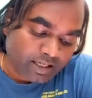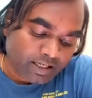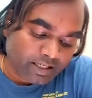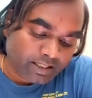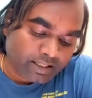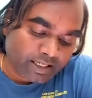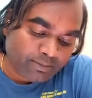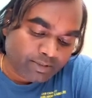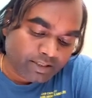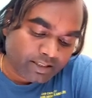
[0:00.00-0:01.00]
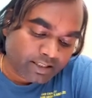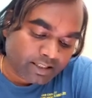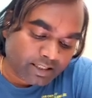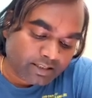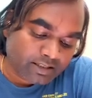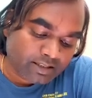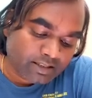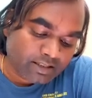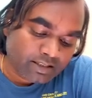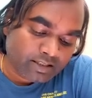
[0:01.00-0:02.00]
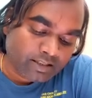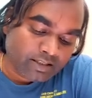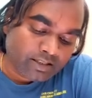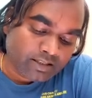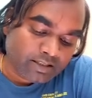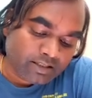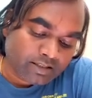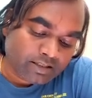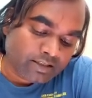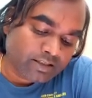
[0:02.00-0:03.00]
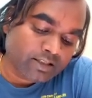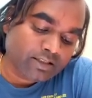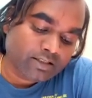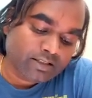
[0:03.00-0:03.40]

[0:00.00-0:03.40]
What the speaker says: and can be written as this.